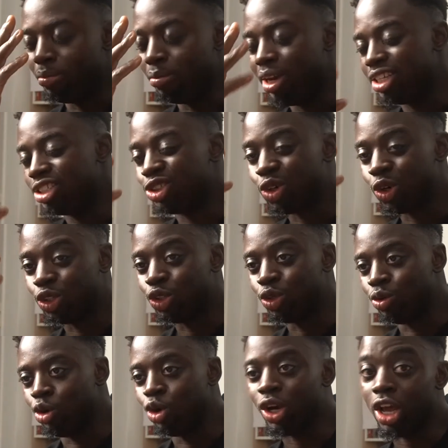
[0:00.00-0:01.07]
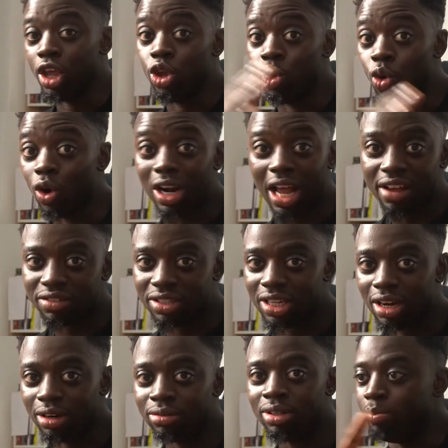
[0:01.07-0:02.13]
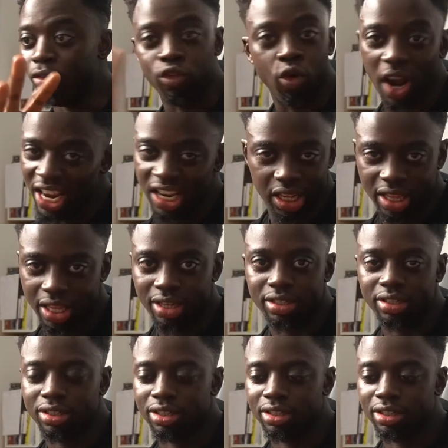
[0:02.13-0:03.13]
make sure to look at your lifestyle before anything.